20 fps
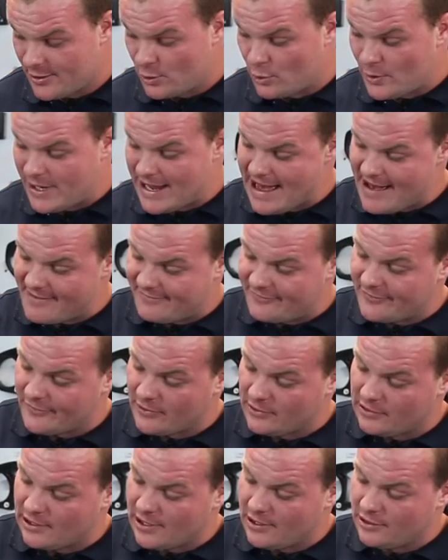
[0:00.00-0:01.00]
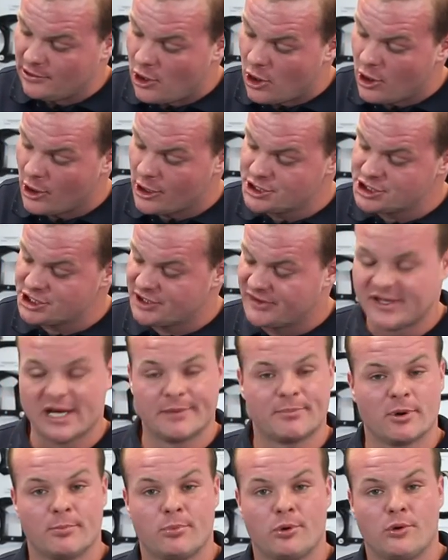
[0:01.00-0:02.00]
We have large
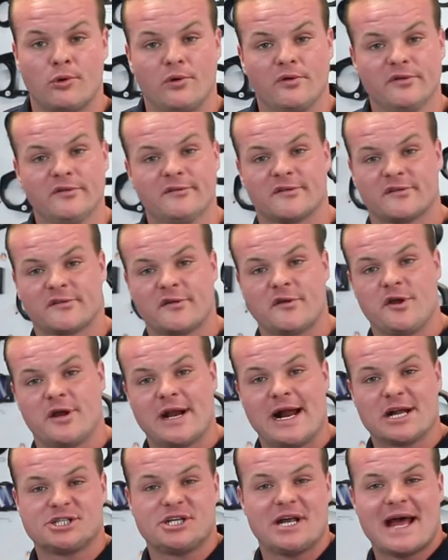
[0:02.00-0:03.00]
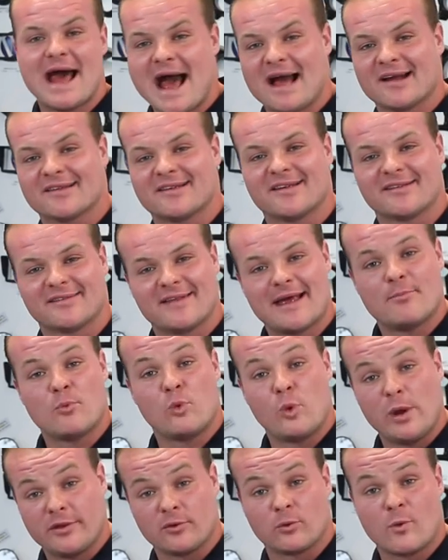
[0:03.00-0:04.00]
zipper pulls so you can actually access them
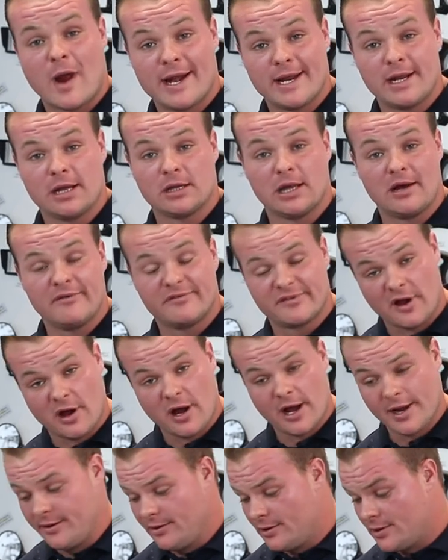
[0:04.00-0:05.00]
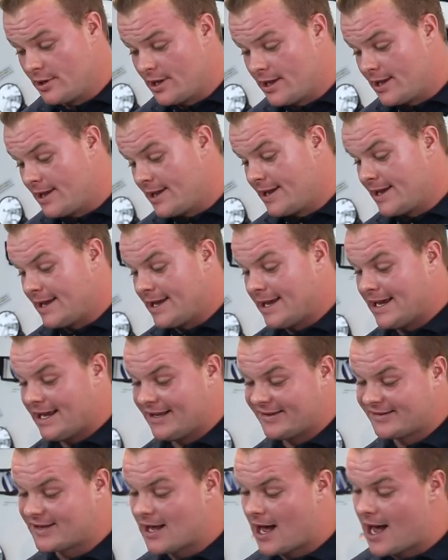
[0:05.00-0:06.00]
with riding gloves on.
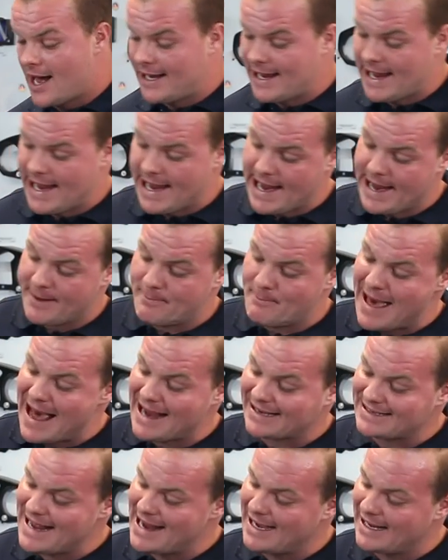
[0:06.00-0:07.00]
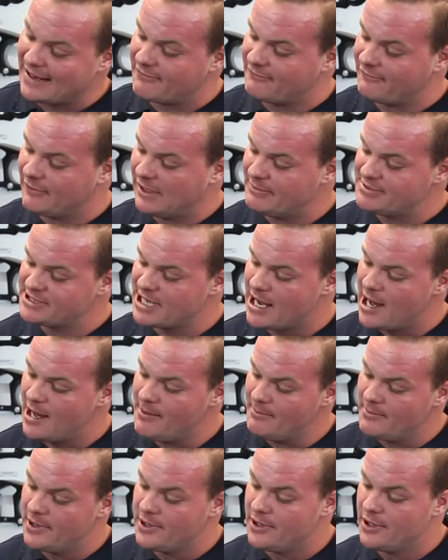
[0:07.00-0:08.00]
It's got a magnetic flip
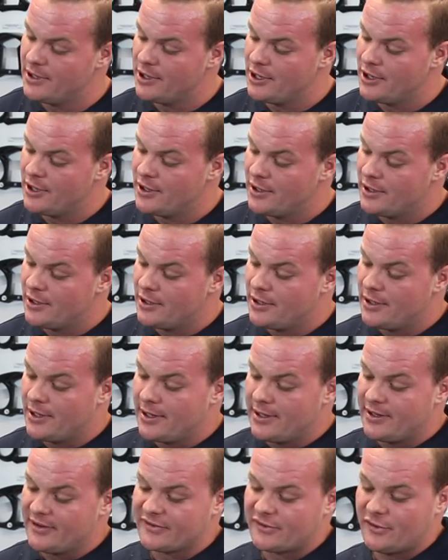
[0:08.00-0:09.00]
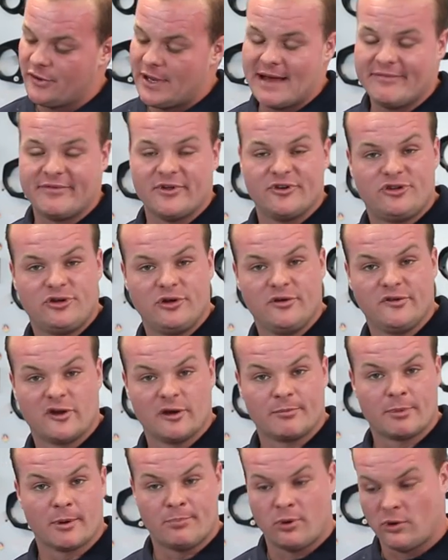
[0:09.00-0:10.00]
top. So you have the two
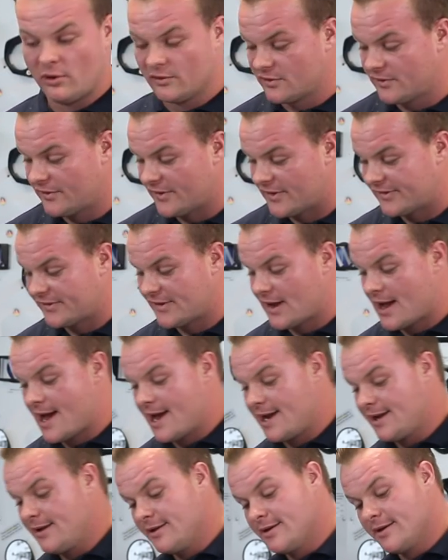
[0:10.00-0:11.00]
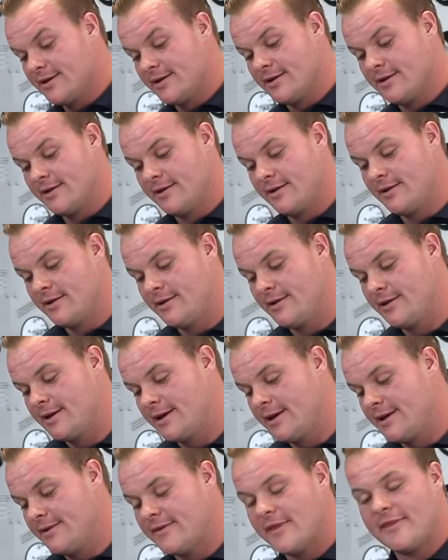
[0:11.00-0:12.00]
zipper pulls on the side
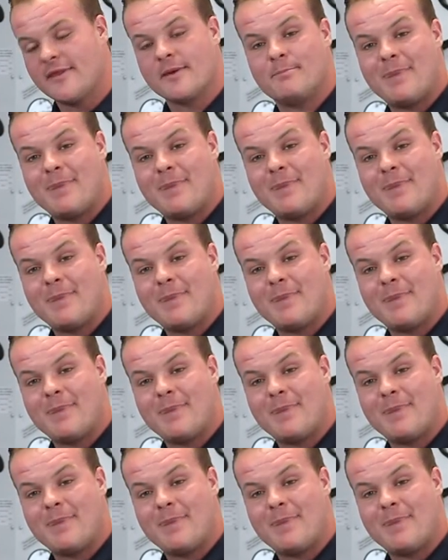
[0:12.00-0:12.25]
then the